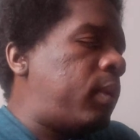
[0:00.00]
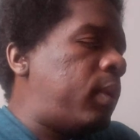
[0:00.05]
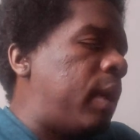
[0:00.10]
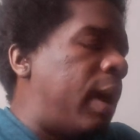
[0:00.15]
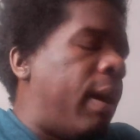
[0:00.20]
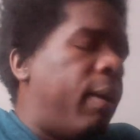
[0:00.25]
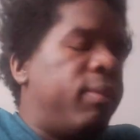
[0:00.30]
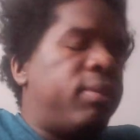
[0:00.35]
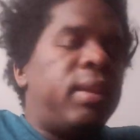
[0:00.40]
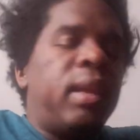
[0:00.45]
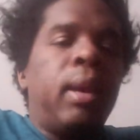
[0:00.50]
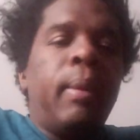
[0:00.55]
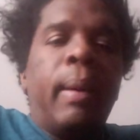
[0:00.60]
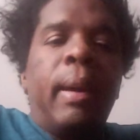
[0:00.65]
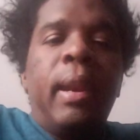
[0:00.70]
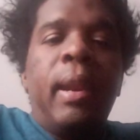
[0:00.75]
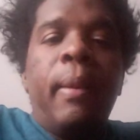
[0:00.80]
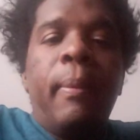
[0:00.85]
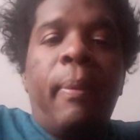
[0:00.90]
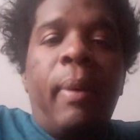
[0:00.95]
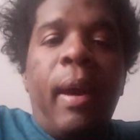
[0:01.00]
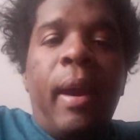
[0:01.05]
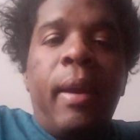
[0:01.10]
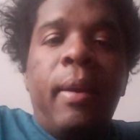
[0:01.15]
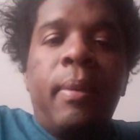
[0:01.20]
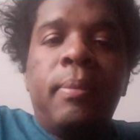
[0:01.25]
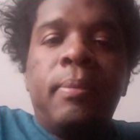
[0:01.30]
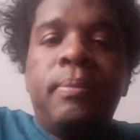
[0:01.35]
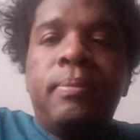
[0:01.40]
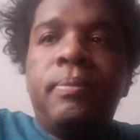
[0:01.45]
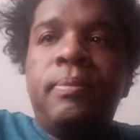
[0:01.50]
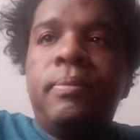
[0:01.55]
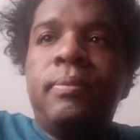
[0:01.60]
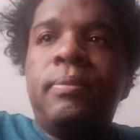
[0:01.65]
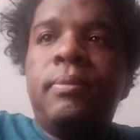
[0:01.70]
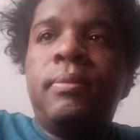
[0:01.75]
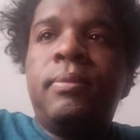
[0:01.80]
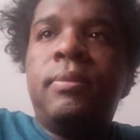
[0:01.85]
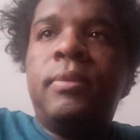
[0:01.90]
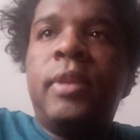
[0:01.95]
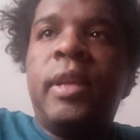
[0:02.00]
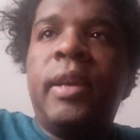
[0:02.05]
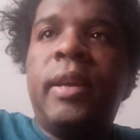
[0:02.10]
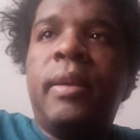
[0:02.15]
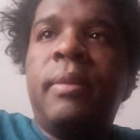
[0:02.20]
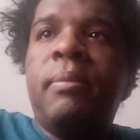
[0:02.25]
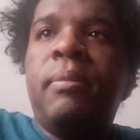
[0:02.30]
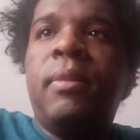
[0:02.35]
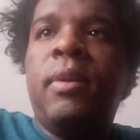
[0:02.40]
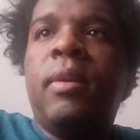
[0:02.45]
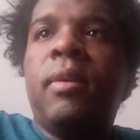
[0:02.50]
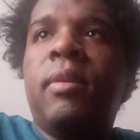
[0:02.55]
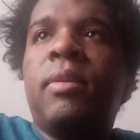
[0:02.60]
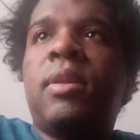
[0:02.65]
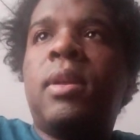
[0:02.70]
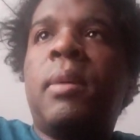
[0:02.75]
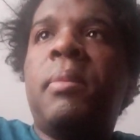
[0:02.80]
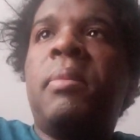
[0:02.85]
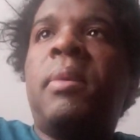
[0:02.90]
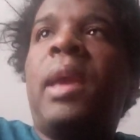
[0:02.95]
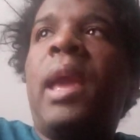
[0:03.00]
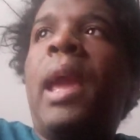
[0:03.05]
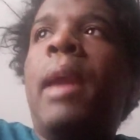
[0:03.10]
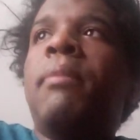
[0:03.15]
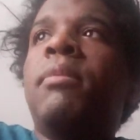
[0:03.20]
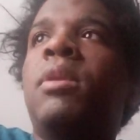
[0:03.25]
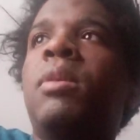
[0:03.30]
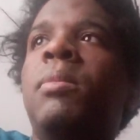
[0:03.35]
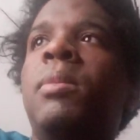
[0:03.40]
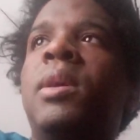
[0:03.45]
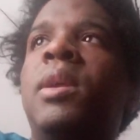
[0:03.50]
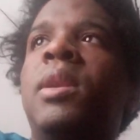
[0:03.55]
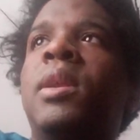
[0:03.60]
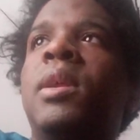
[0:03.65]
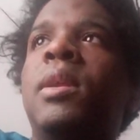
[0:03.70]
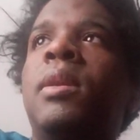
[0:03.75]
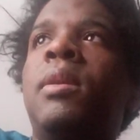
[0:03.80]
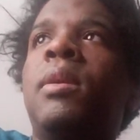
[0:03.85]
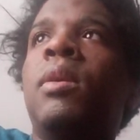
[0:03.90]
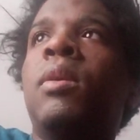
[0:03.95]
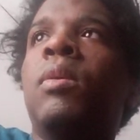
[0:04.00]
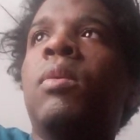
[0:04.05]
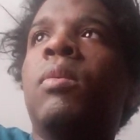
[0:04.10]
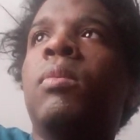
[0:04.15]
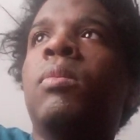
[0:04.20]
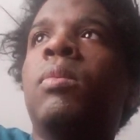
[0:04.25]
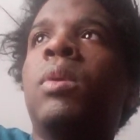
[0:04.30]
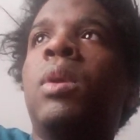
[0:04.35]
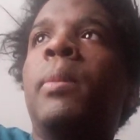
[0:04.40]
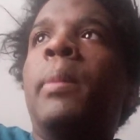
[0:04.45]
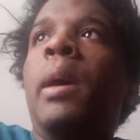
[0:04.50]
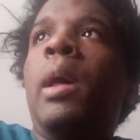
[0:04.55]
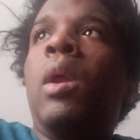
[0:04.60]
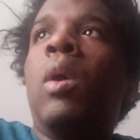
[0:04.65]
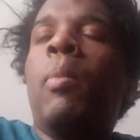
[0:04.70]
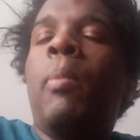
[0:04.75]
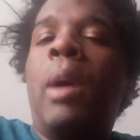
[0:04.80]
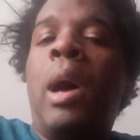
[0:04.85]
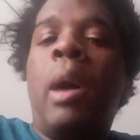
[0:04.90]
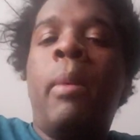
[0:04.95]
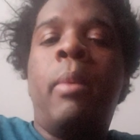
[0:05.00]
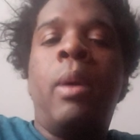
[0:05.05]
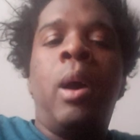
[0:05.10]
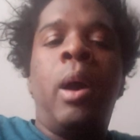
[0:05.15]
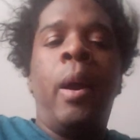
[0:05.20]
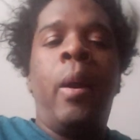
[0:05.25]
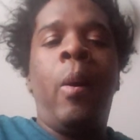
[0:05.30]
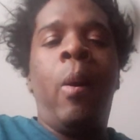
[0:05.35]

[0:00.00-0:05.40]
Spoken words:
I was thinking about empire, and something came to me that what about Obama?